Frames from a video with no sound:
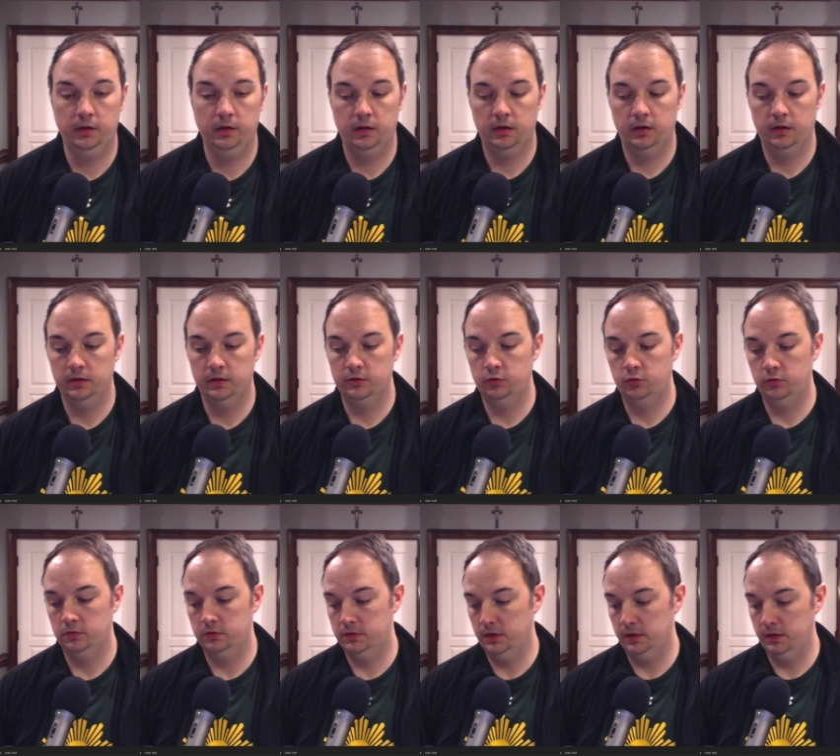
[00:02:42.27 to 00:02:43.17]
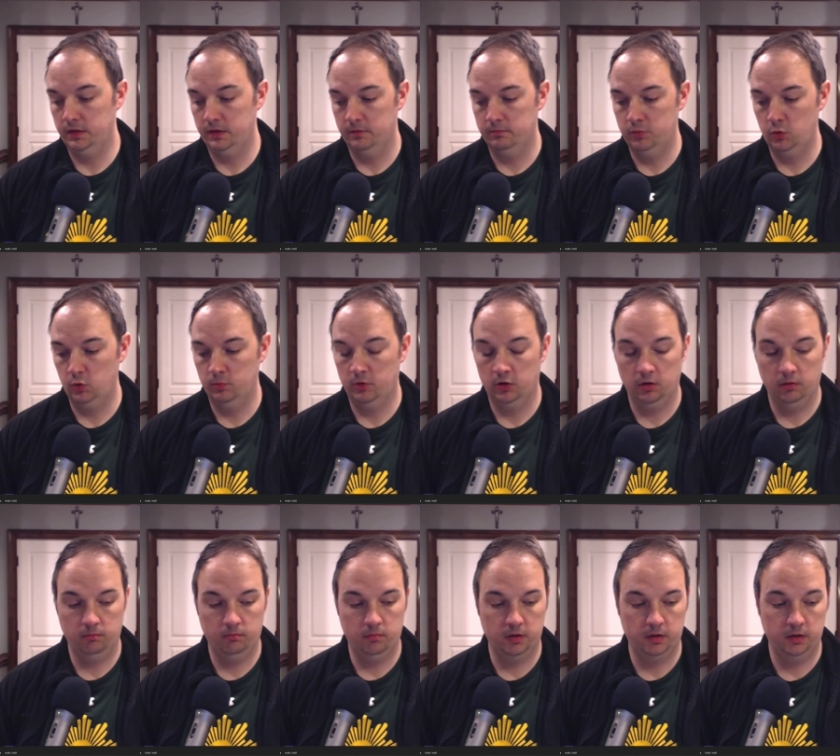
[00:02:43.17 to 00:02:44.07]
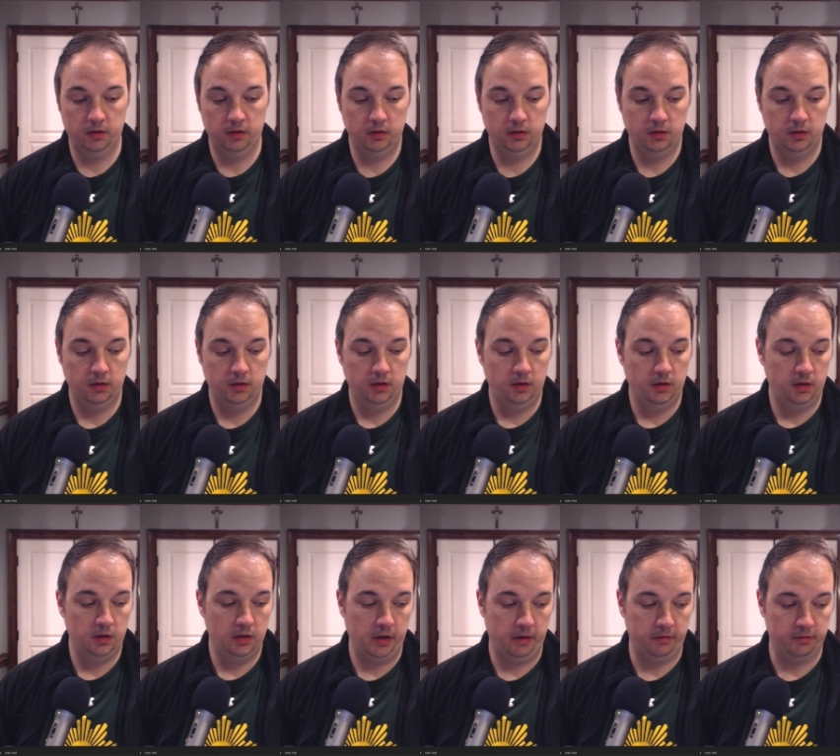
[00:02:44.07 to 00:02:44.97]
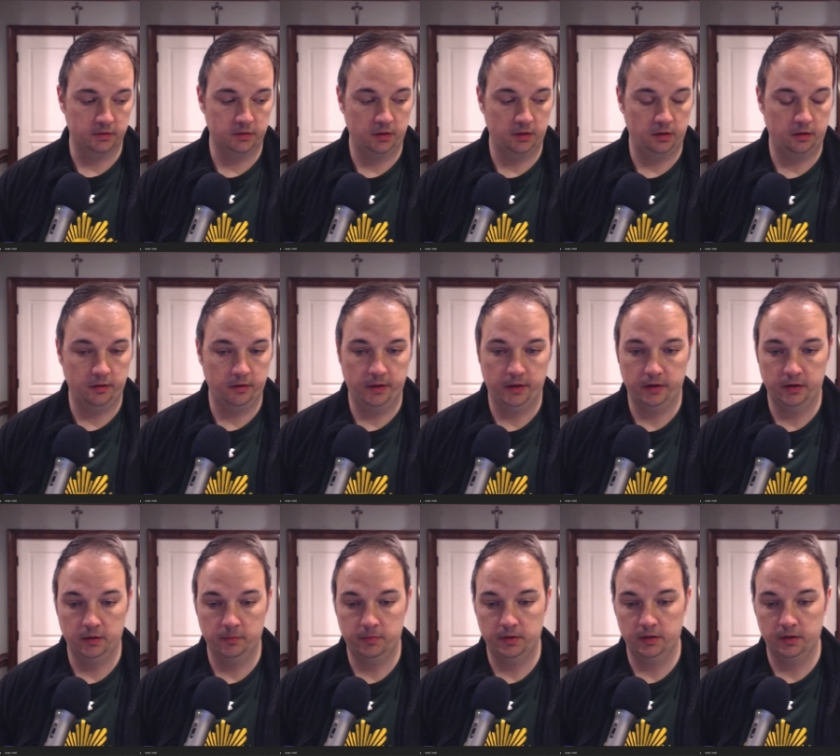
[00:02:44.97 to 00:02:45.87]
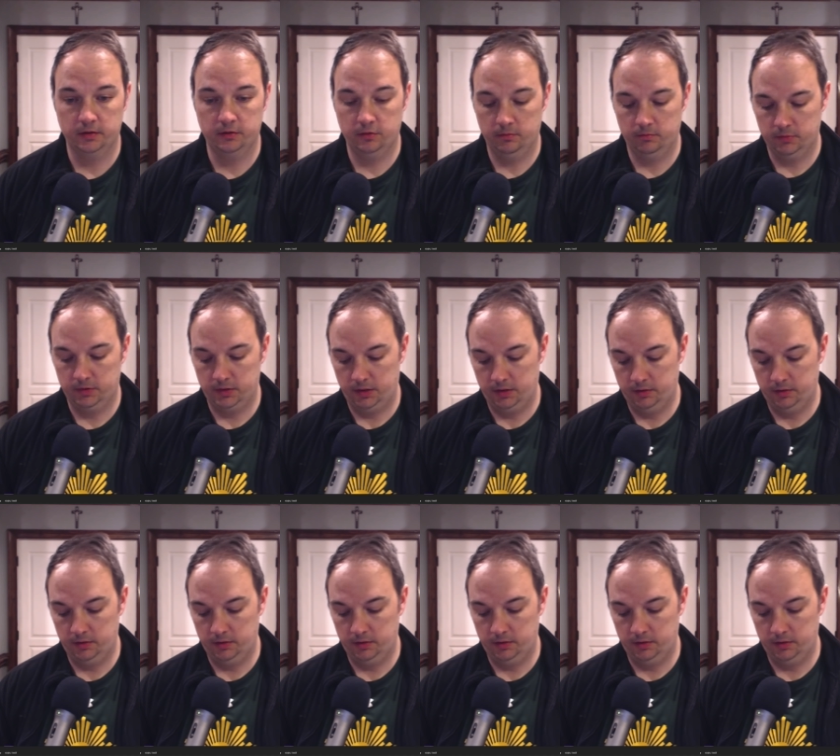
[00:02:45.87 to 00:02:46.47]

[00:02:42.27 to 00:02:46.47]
I did get a boom arm, but I haven't set all that up yet, so I'm kind of